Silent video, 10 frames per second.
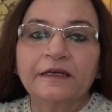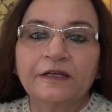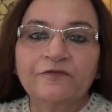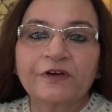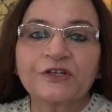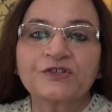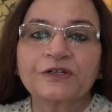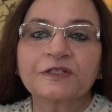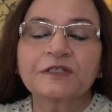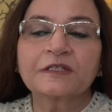
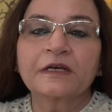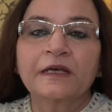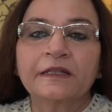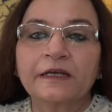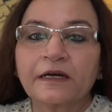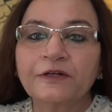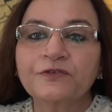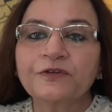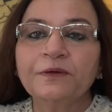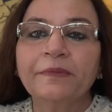infections. The
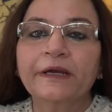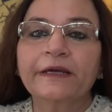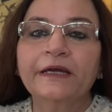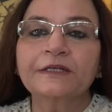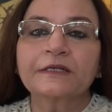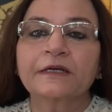country may get